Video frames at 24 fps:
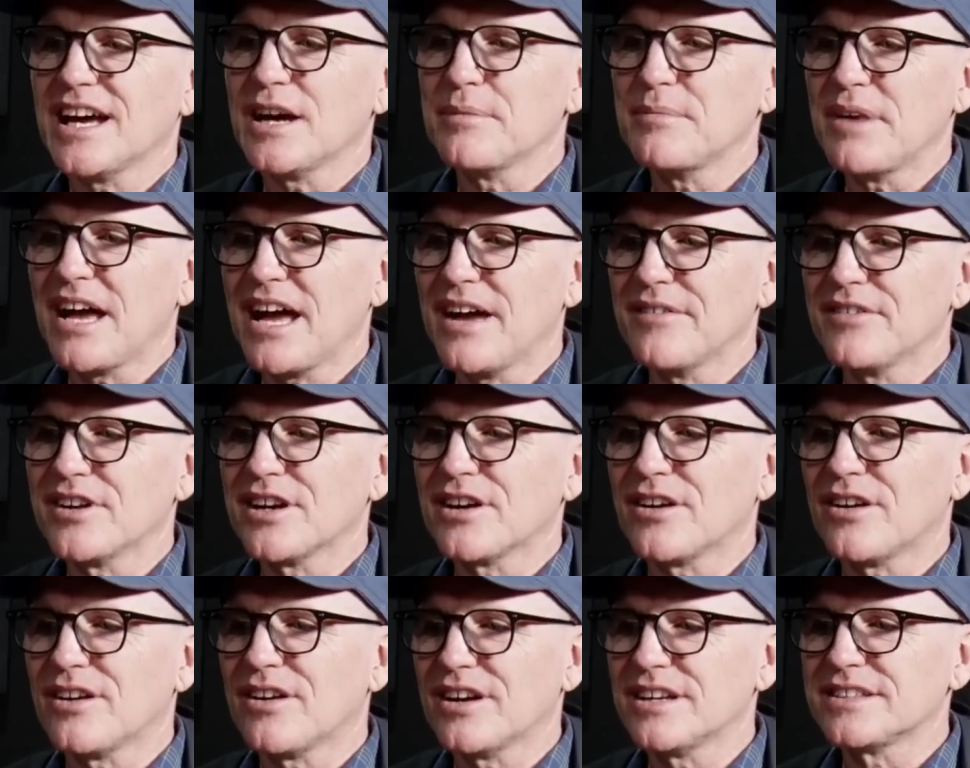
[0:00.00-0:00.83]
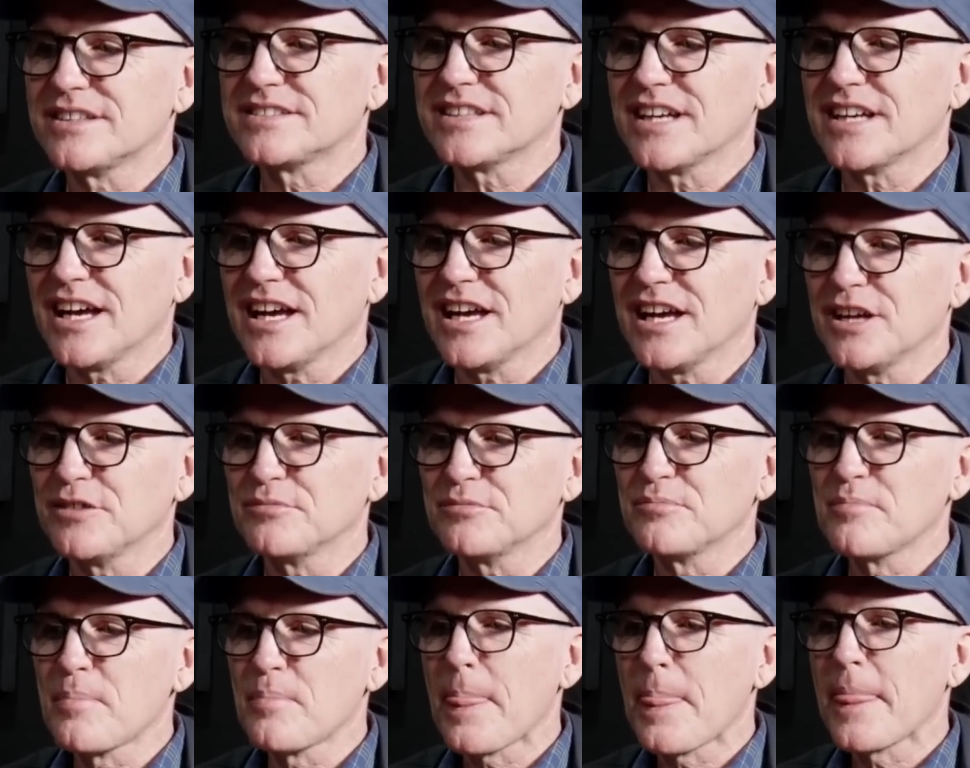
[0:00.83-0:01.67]
having a hard
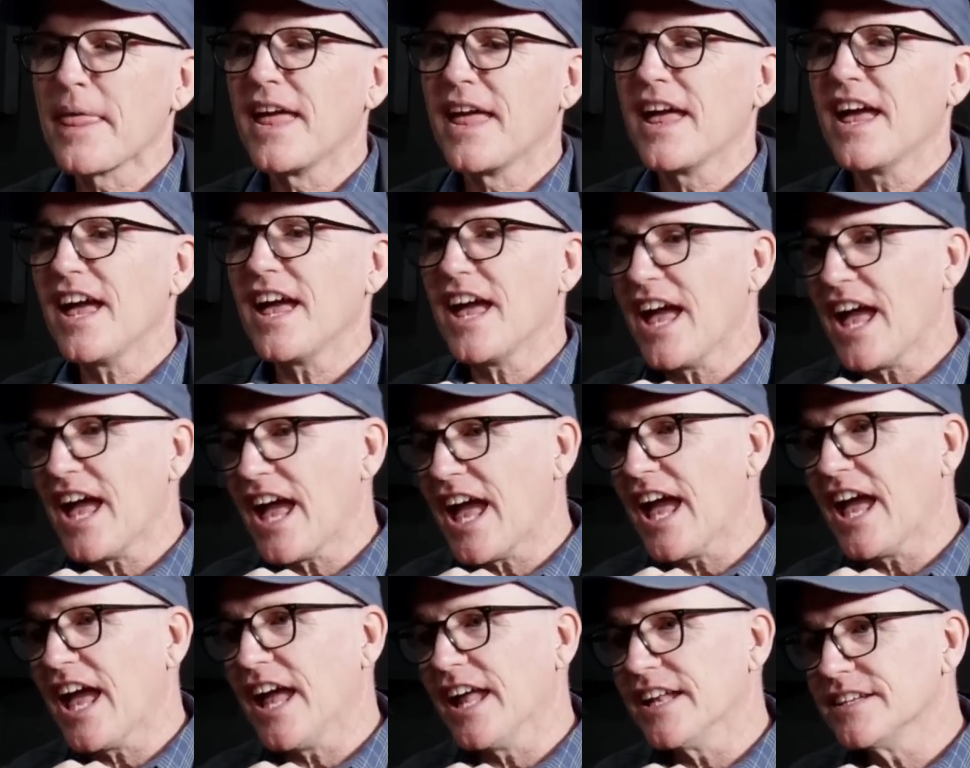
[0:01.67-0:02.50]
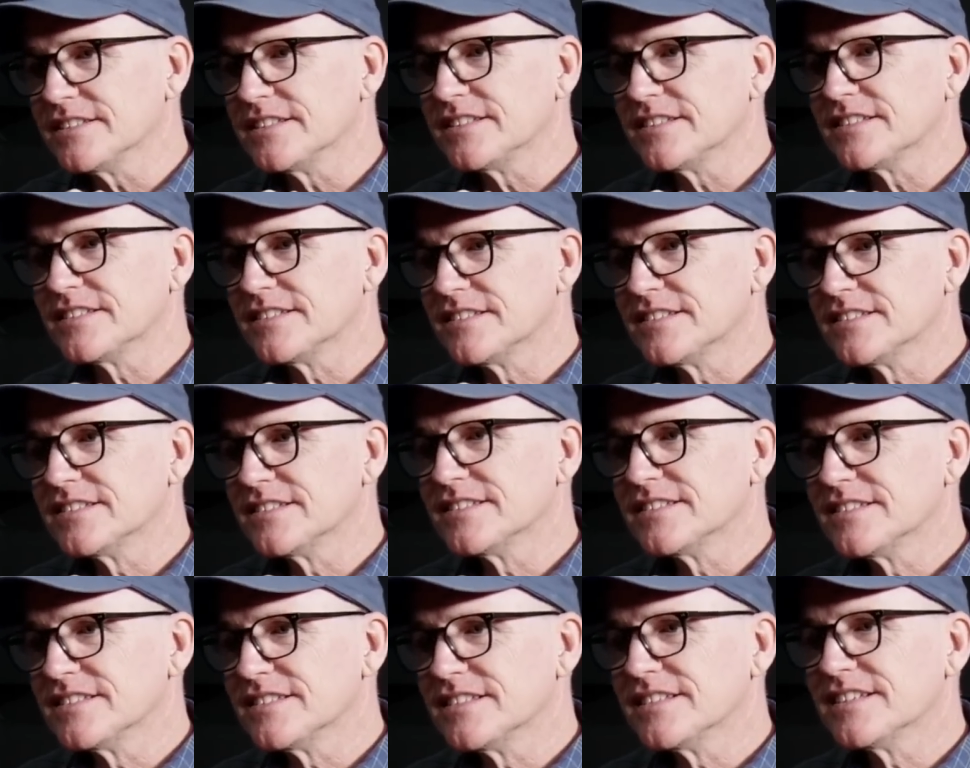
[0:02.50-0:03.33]
time, and
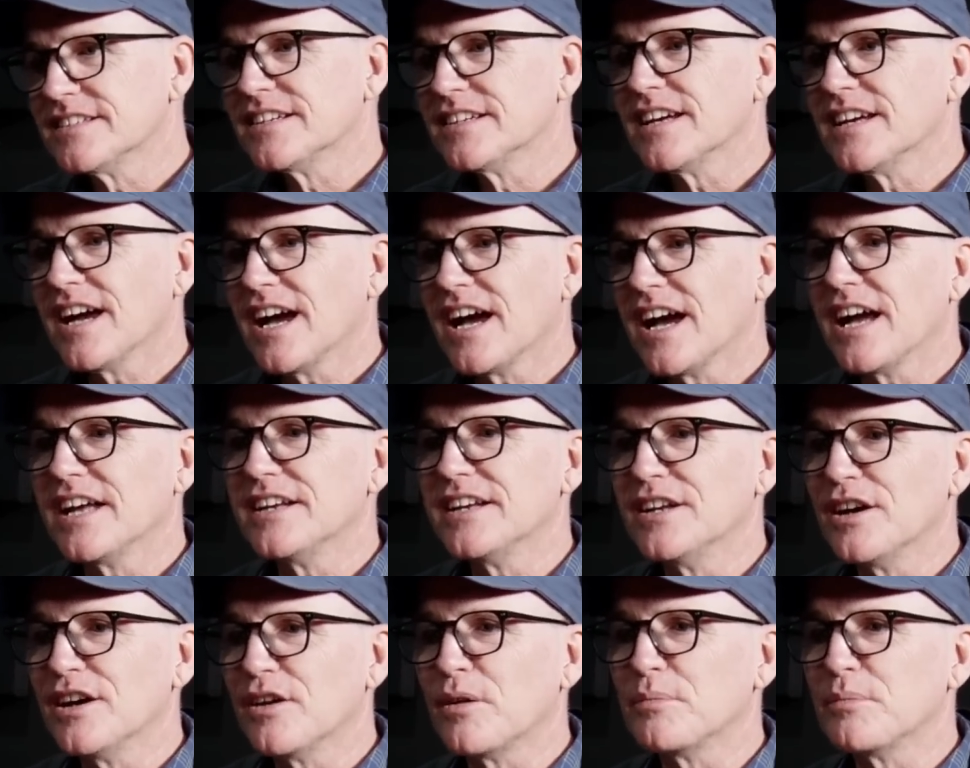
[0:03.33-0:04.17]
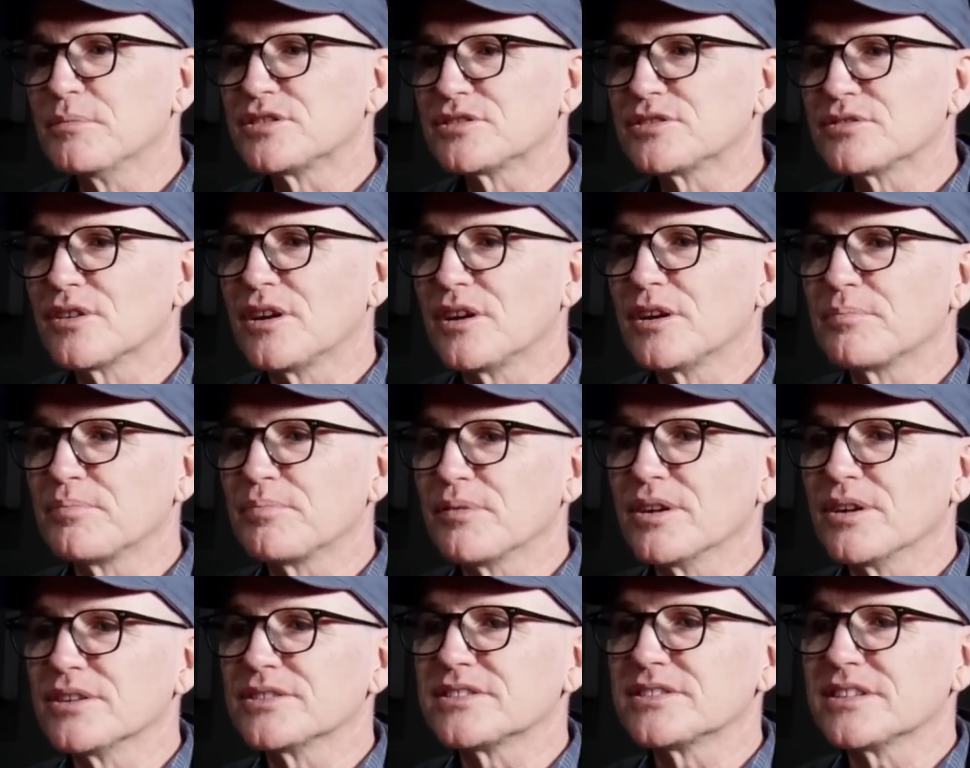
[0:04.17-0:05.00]
I know I'm a strong
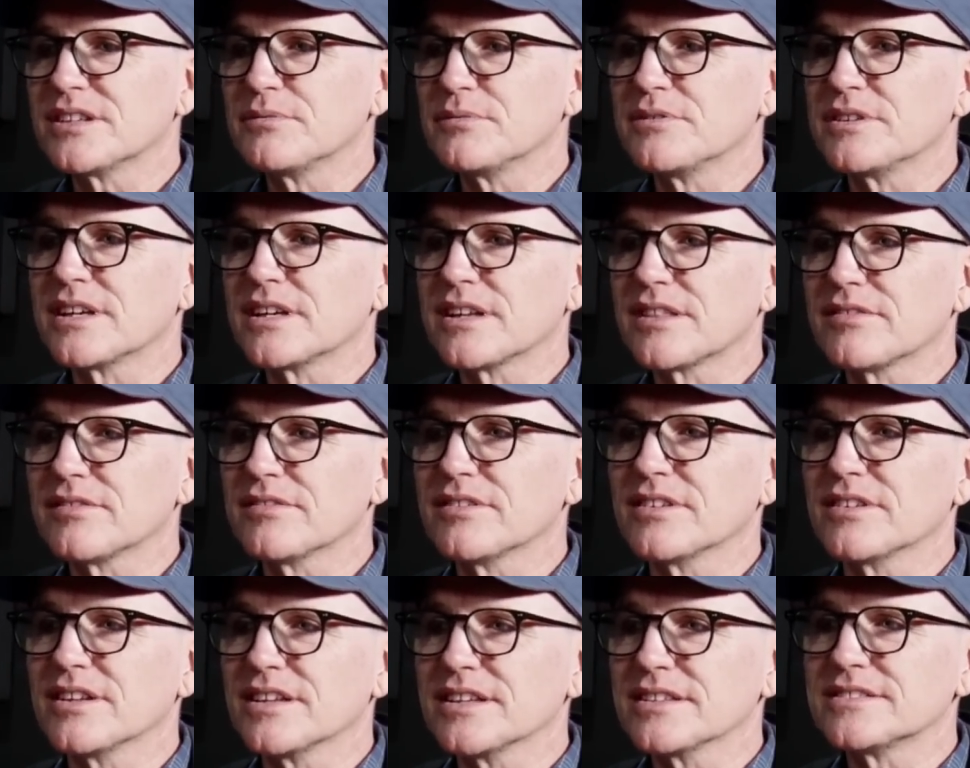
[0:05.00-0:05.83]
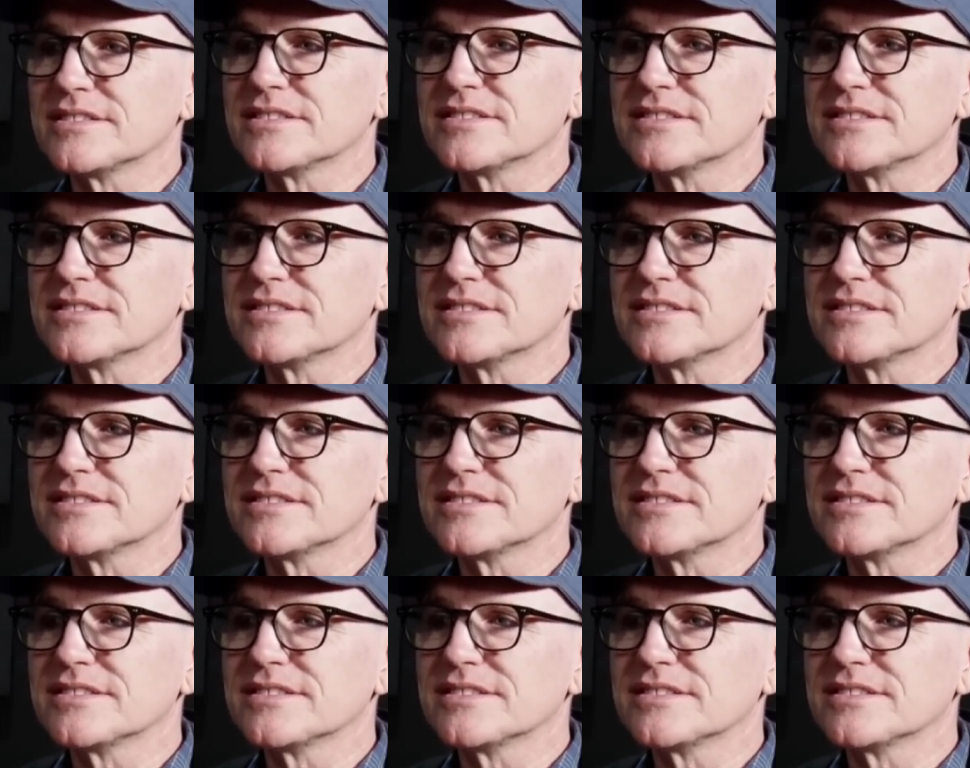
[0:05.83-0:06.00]
person and we'll get through this.